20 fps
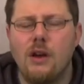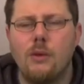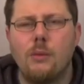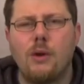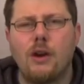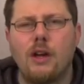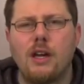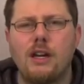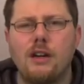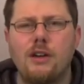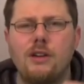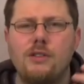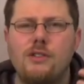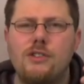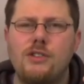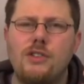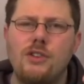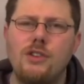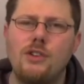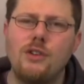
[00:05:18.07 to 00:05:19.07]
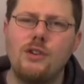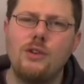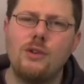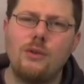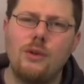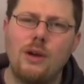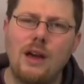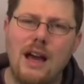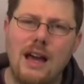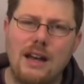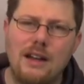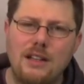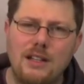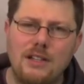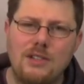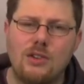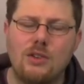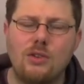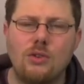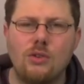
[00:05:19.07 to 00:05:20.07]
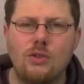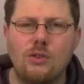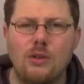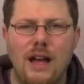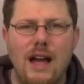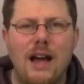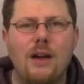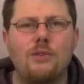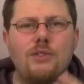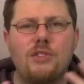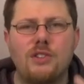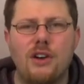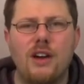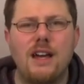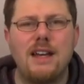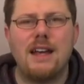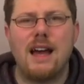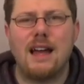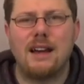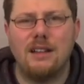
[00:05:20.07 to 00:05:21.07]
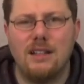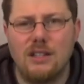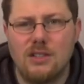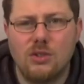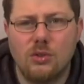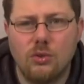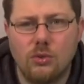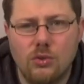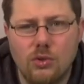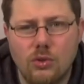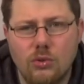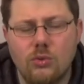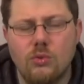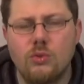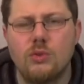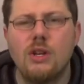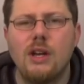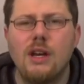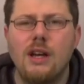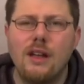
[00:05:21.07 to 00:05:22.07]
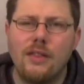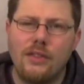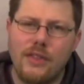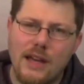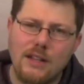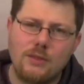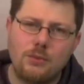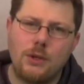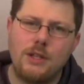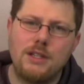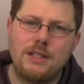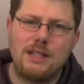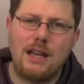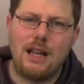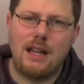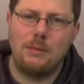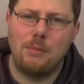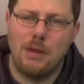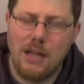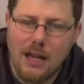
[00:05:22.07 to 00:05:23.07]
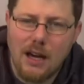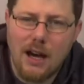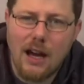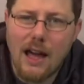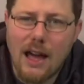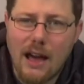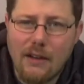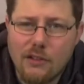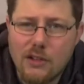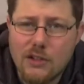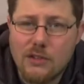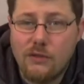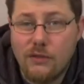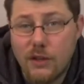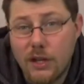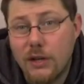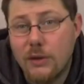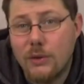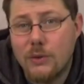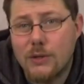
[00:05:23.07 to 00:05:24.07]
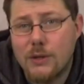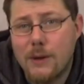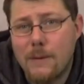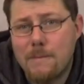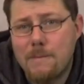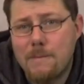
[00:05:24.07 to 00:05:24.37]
When I go to analytical, outside analytical tools, that's what it's telling me I have as views.